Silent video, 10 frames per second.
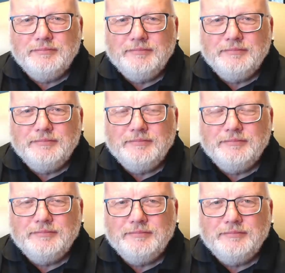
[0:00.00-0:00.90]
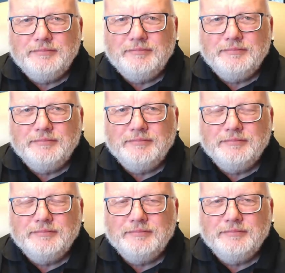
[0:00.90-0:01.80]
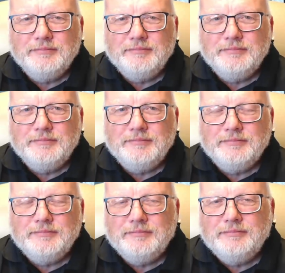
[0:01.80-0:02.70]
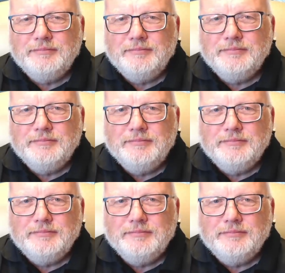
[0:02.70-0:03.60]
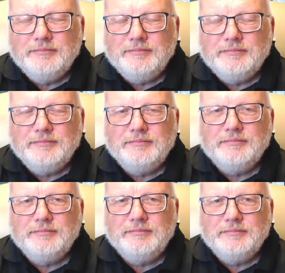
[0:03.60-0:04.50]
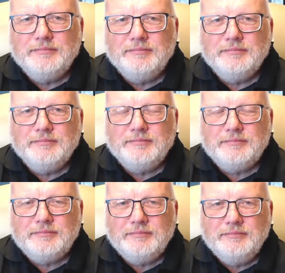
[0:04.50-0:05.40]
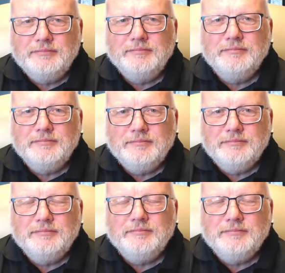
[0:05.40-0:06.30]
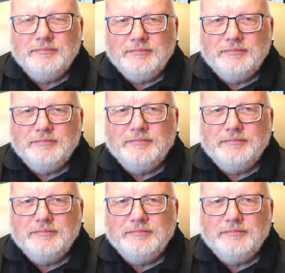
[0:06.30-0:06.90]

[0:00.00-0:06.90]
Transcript: The person shown says nothing.